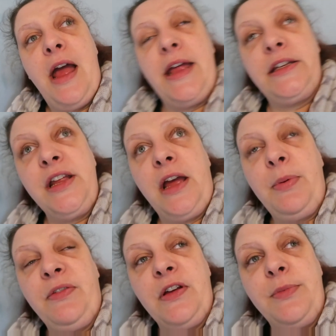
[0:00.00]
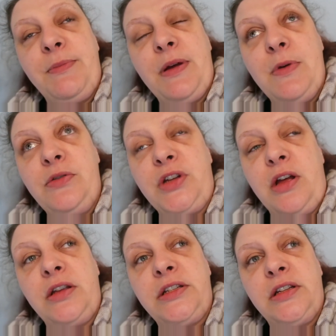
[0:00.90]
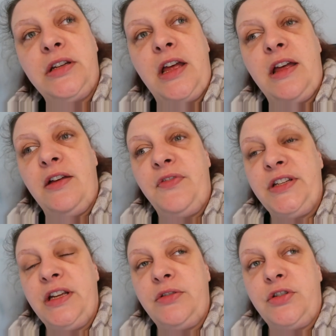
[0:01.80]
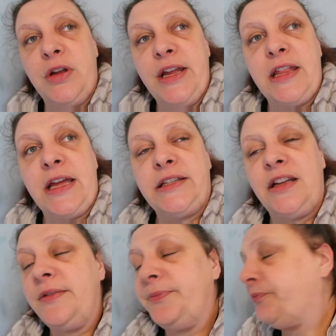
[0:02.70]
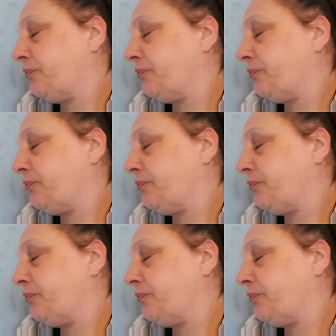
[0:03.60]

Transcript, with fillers: and tonight I'll be filming my Mozart uh, video to try and get that done.